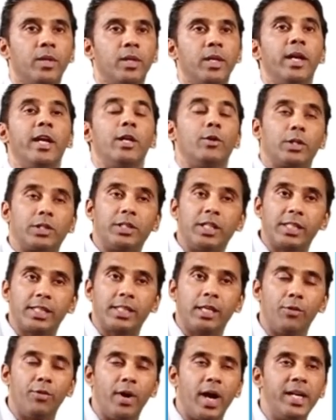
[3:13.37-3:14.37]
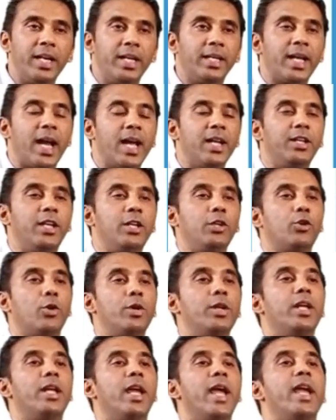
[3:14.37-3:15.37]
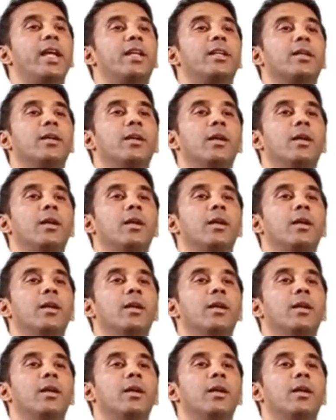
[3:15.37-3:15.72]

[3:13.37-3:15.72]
It was discovered in 1928.